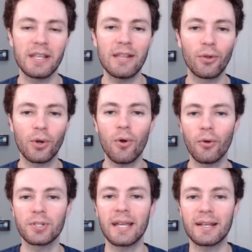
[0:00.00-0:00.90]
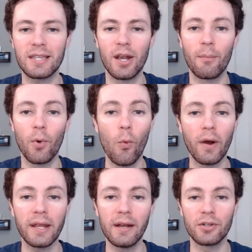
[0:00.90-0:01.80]
either call or text the number
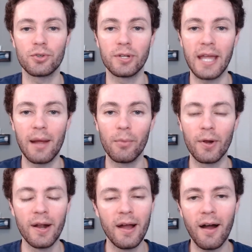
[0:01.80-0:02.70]
1-800-GAMBLER.